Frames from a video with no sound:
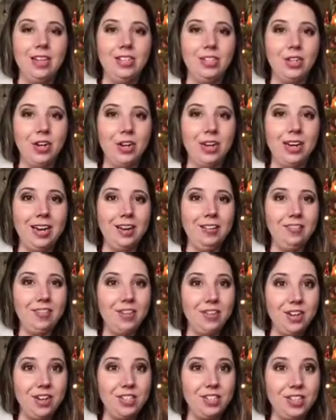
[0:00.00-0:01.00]
started a
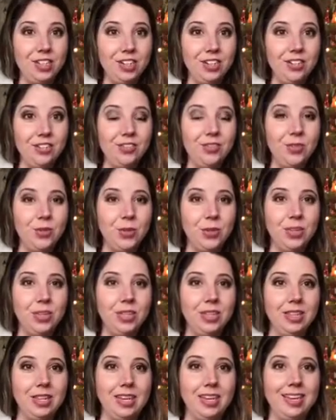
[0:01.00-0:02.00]
fundraiser
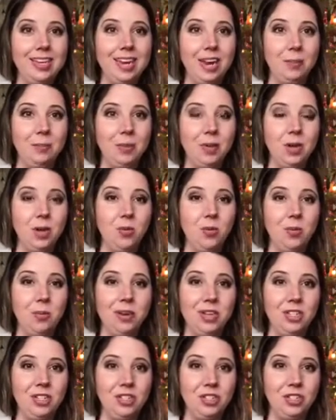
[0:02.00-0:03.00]
for the Nampa
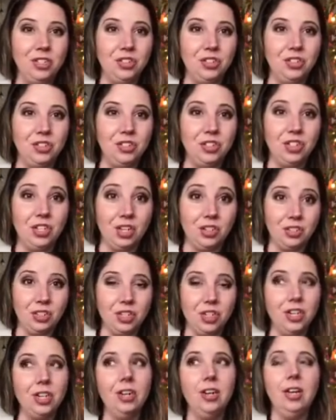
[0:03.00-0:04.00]
Women and Children
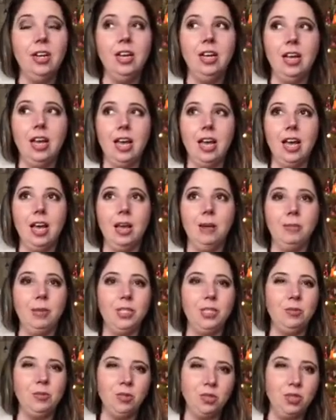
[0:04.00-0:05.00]
Shelter.
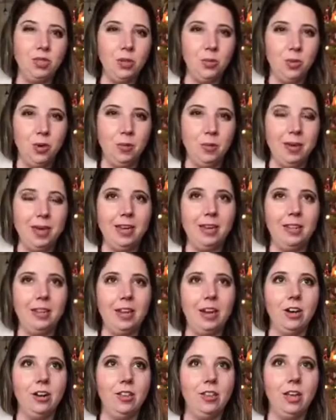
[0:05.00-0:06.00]
It's mostly women
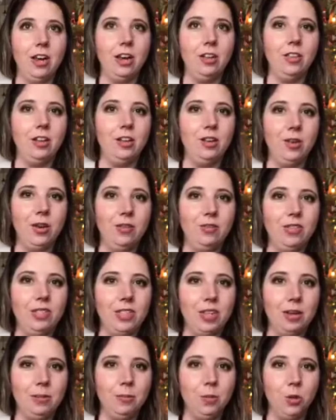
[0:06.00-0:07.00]
that are there. They do have
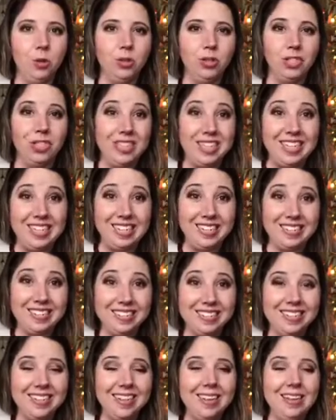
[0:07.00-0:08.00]
some older
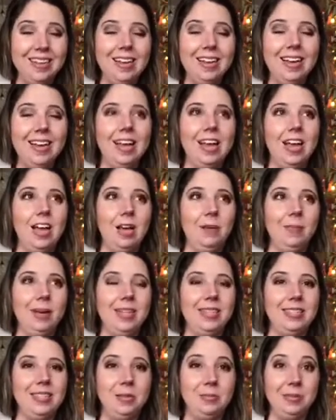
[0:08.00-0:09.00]
teens
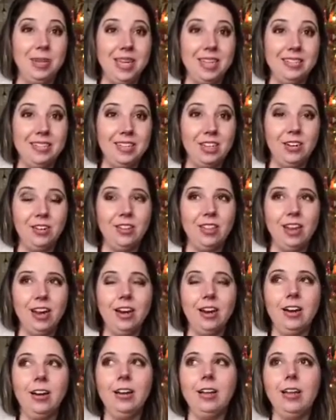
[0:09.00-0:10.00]
and some kids that are
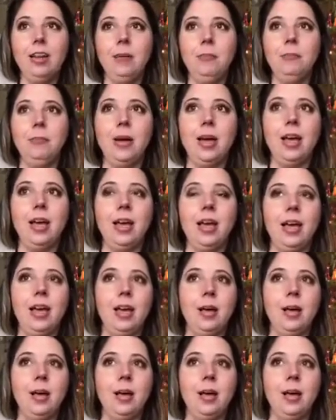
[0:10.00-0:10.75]
there. But